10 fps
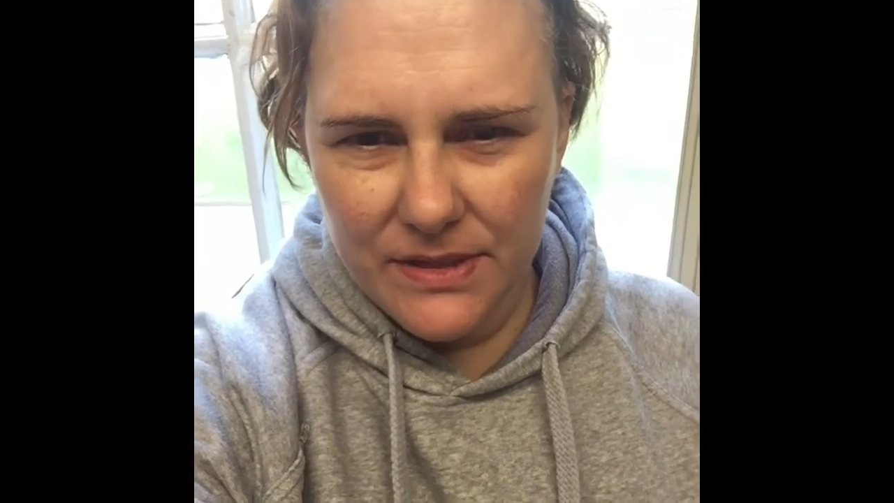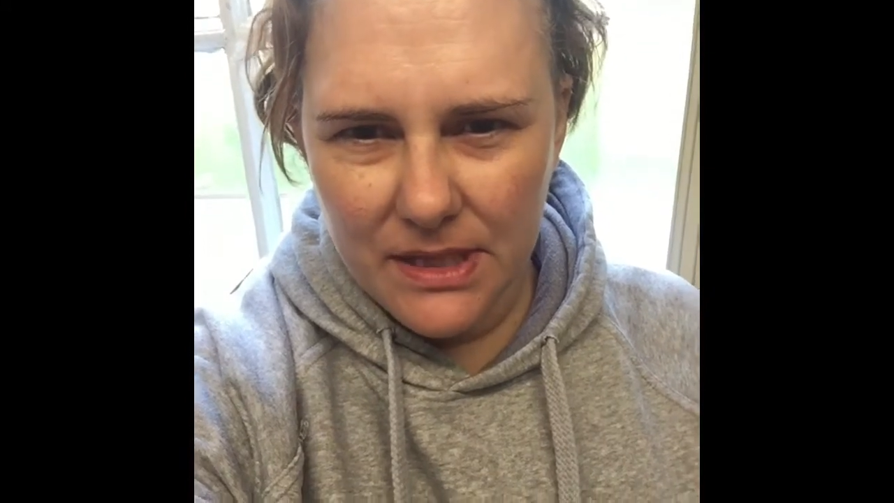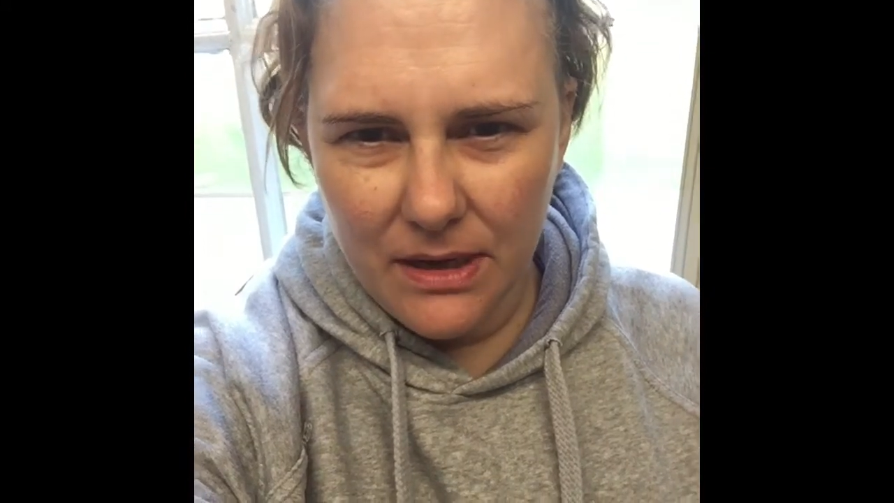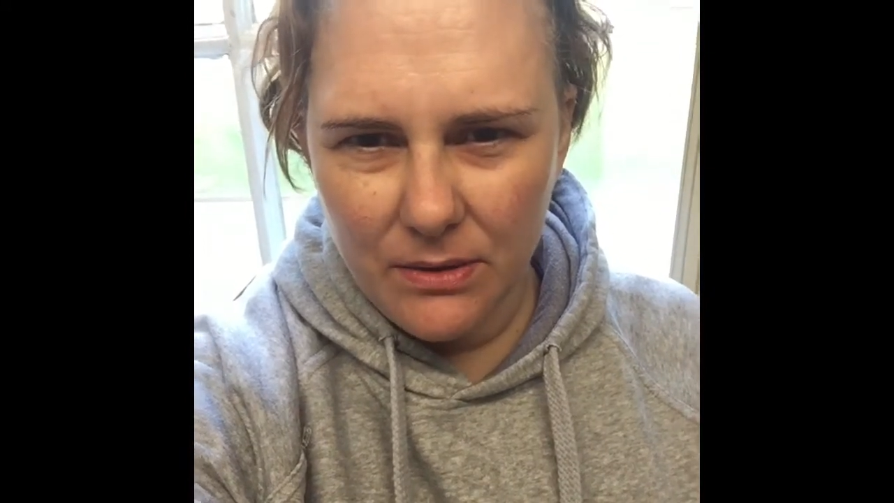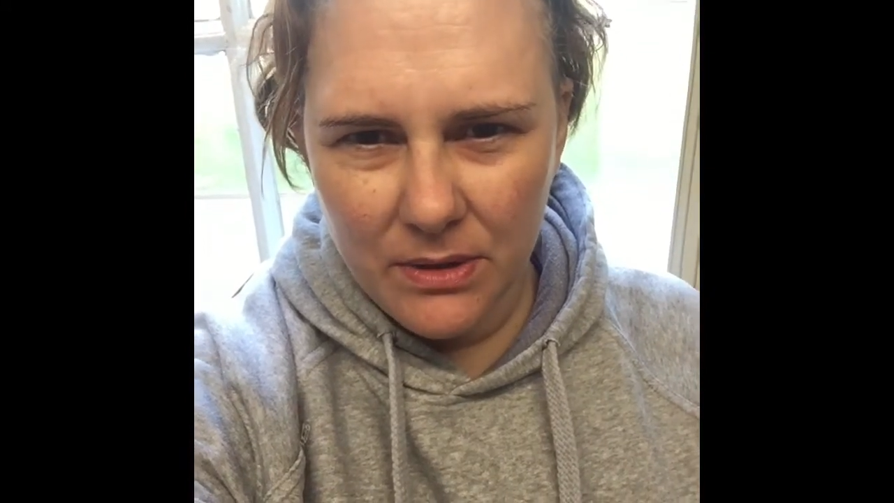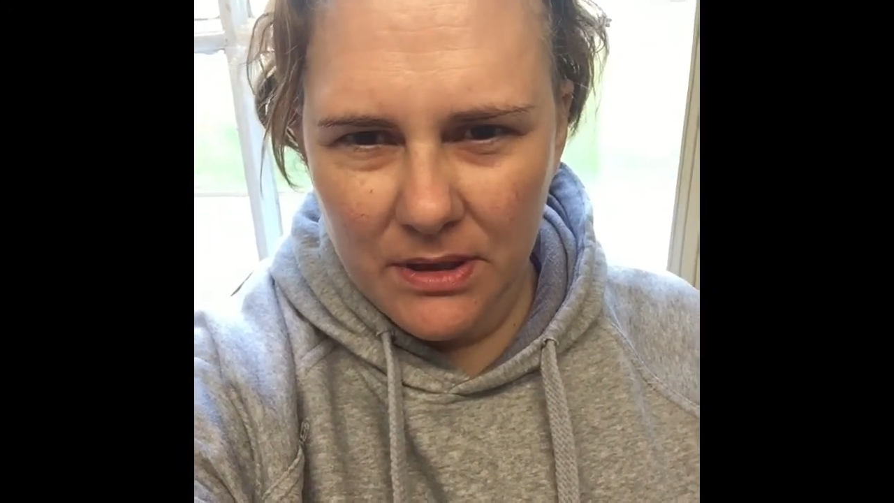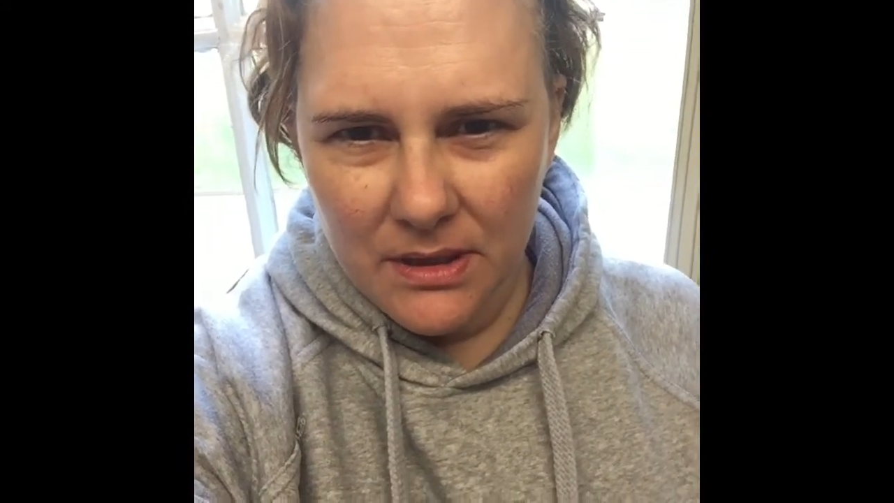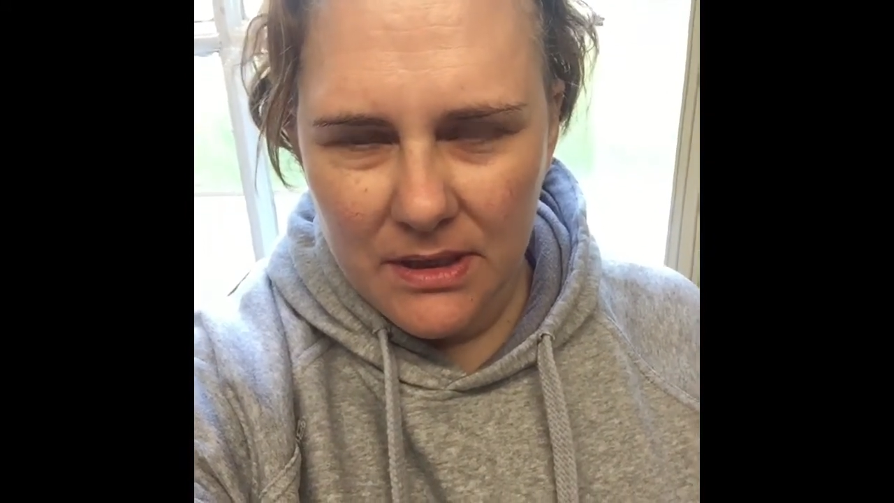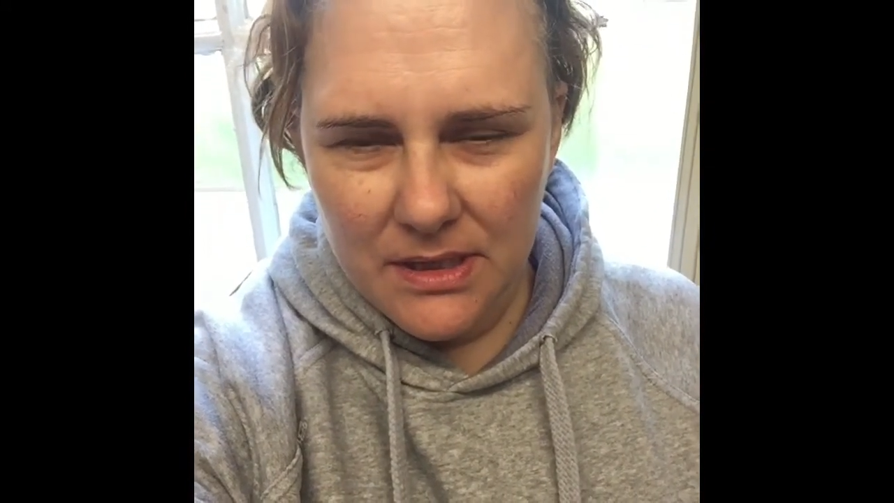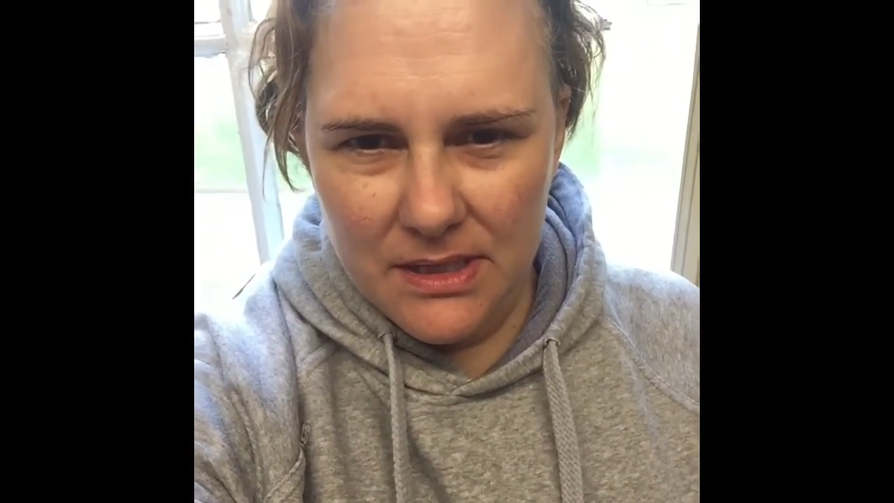so
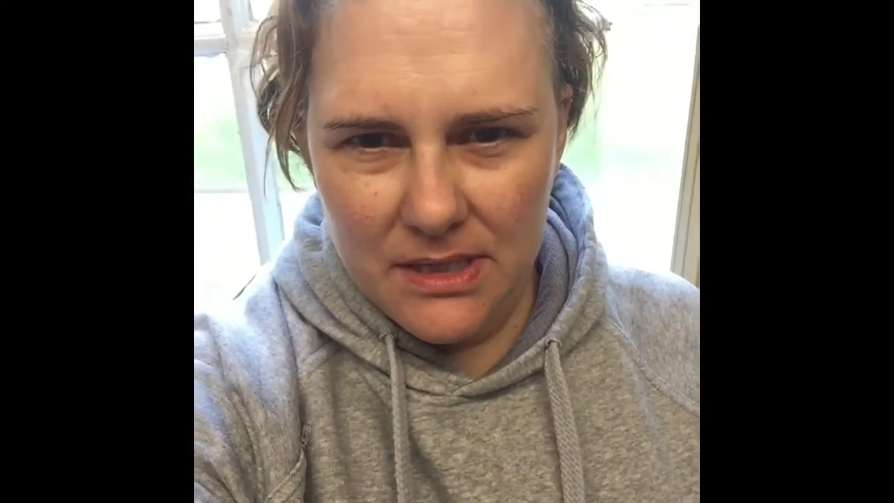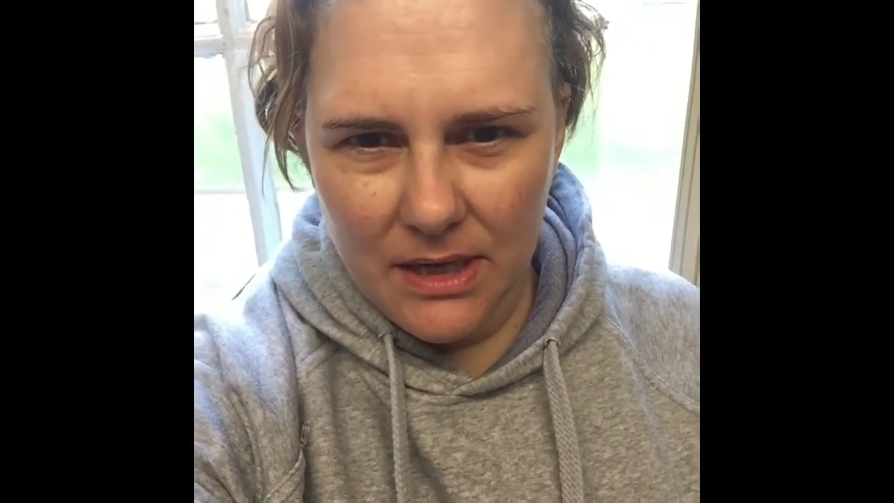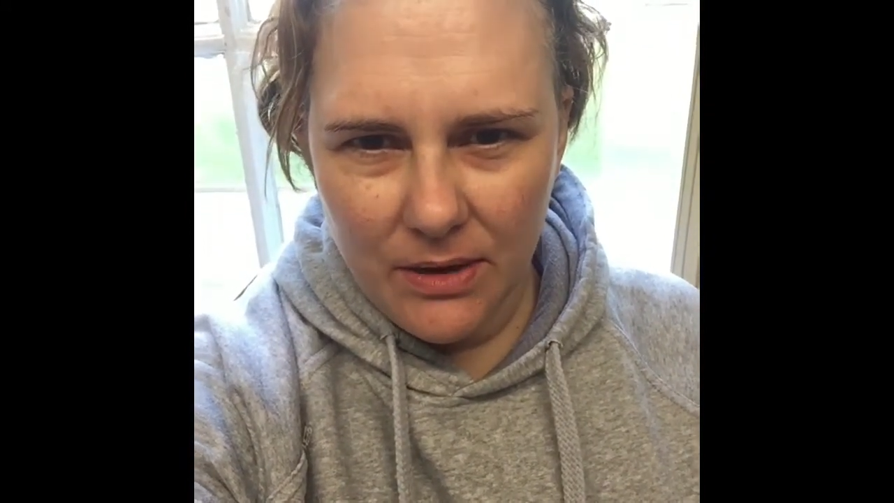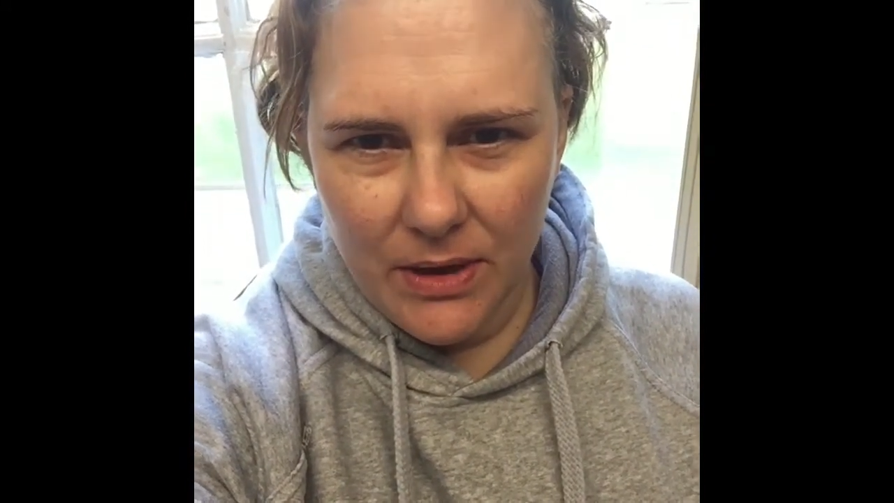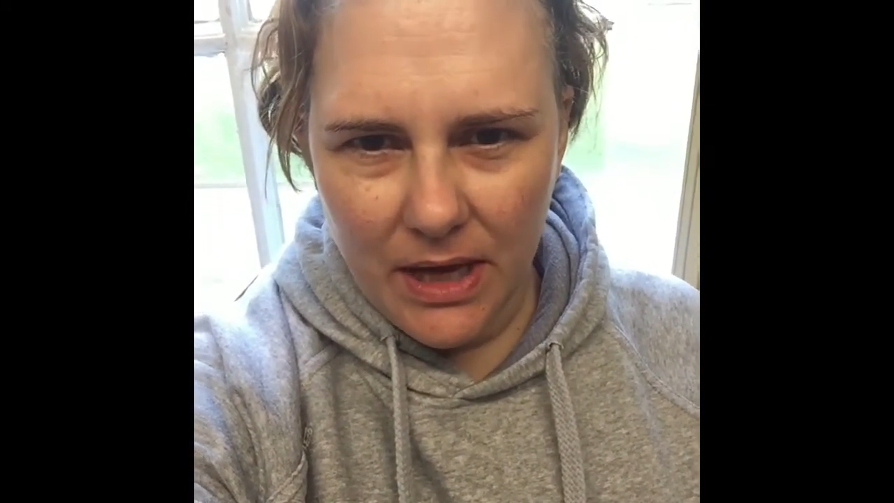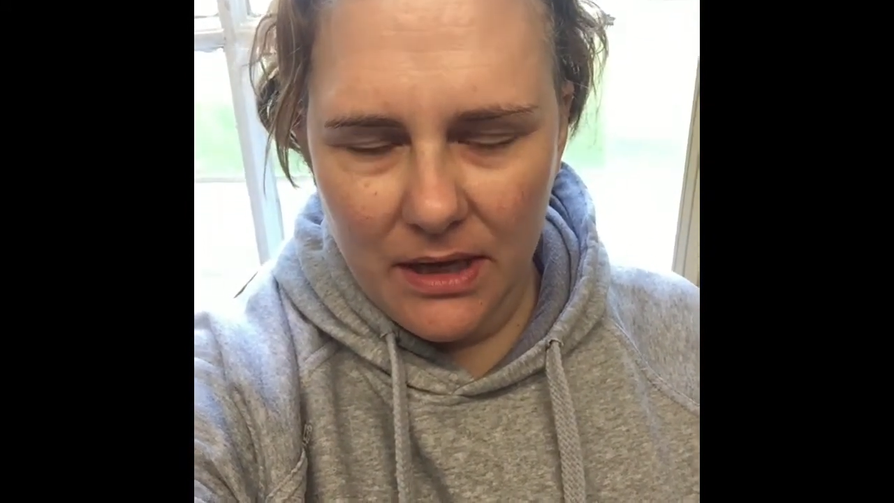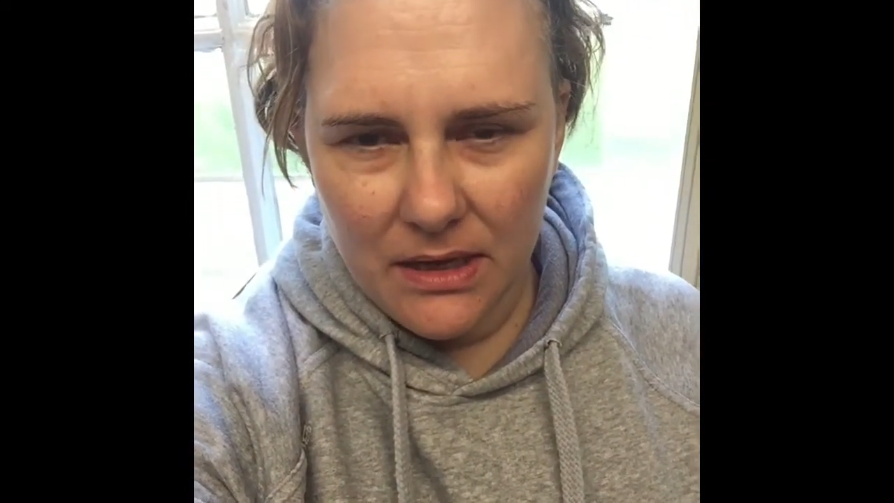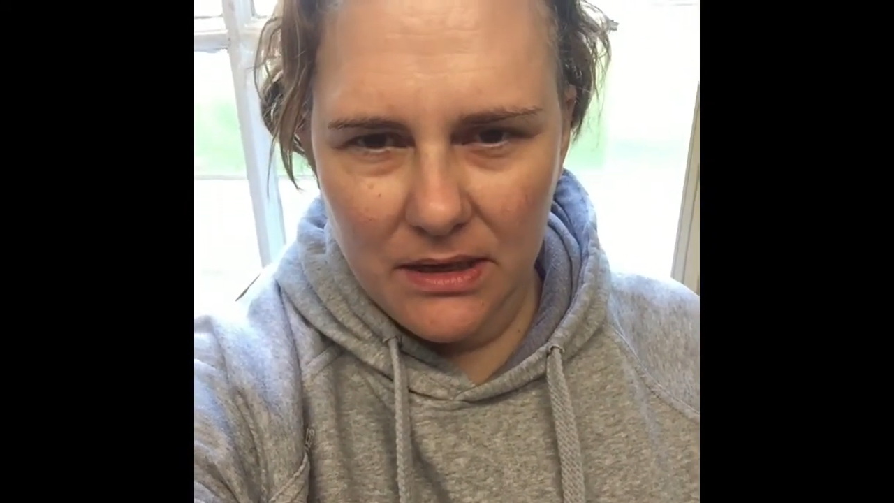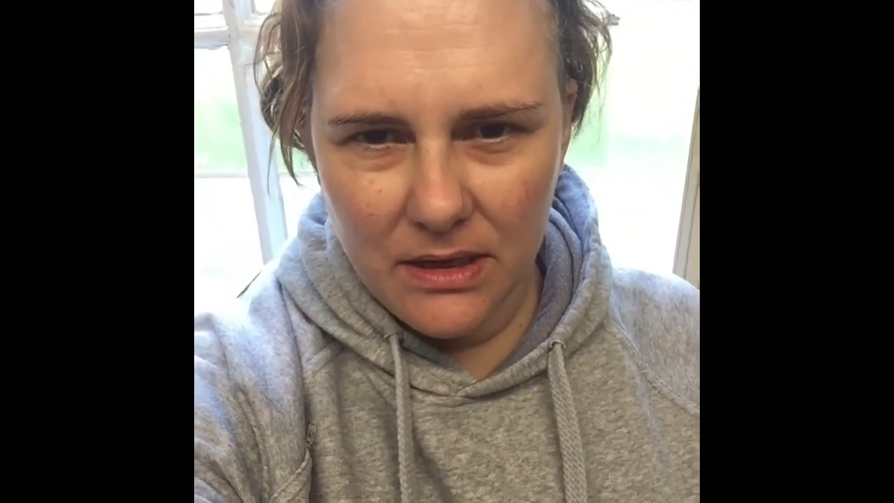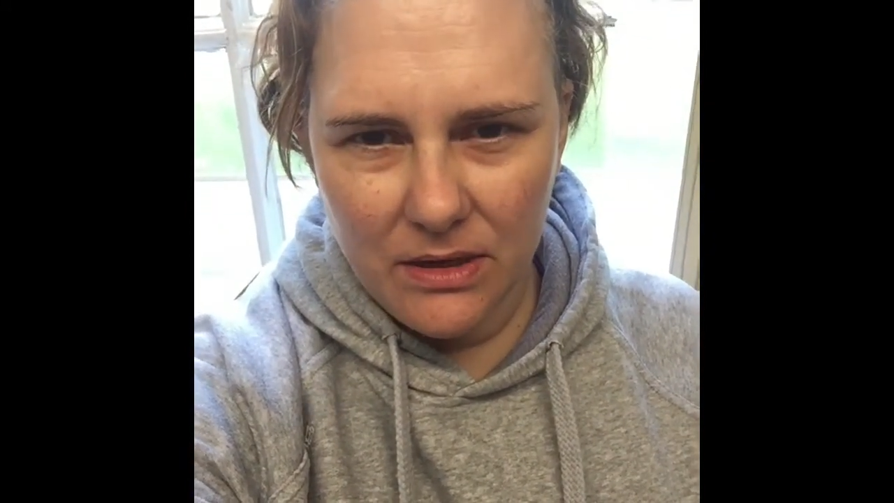still okay,